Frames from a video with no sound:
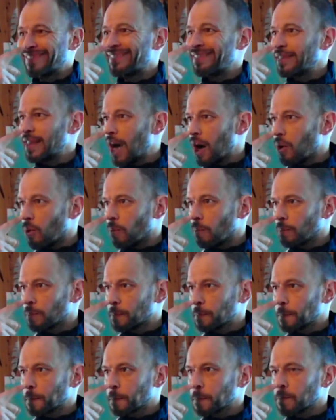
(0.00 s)
Now,
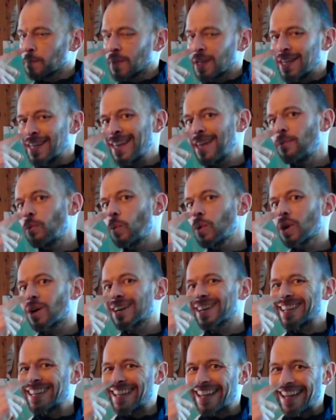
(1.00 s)
if we
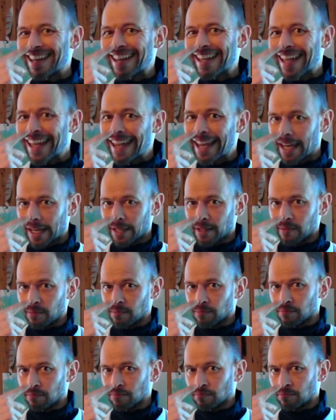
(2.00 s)
are inhaling,
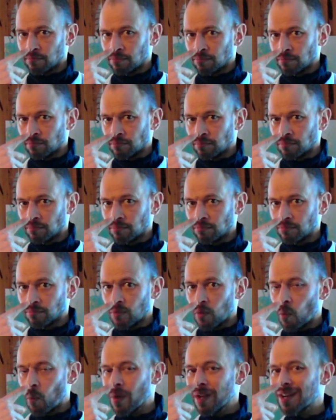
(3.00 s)

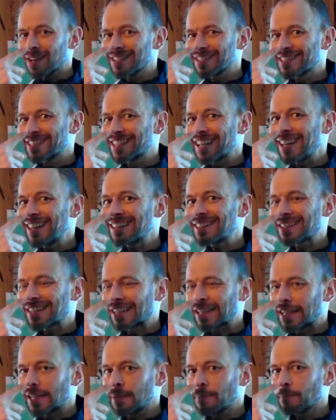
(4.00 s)
we are
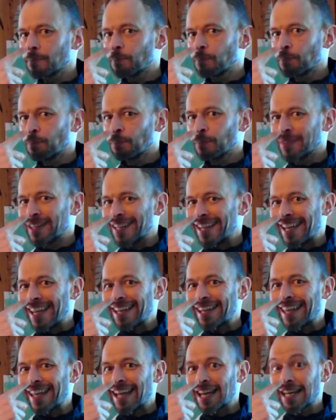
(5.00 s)
gently
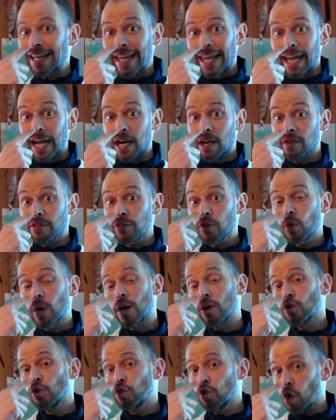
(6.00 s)
inhaling air through
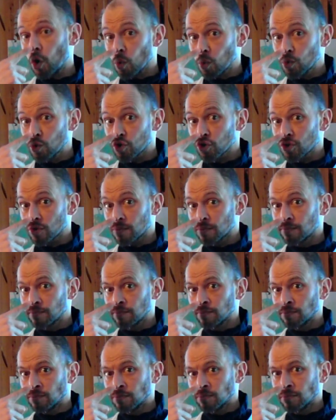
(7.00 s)
our nose,
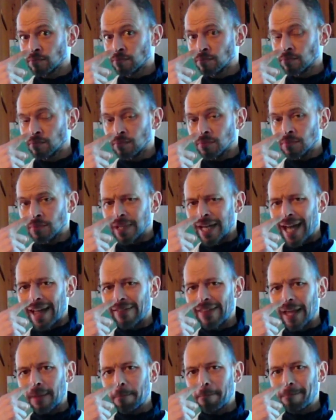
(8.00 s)
and
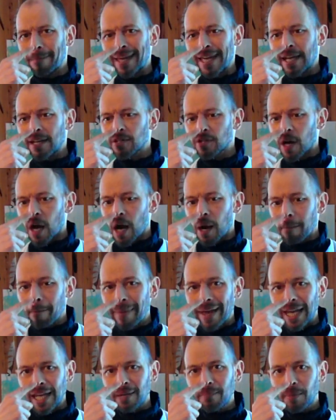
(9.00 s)
that makes our
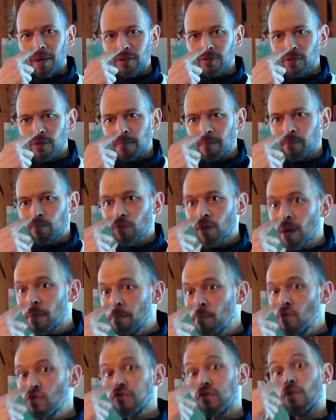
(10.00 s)
belly button
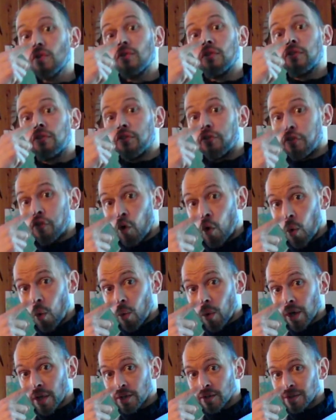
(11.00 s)
move
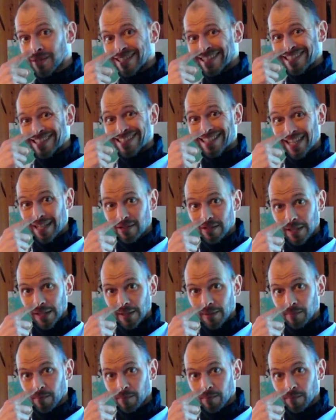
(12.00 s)
forward gently.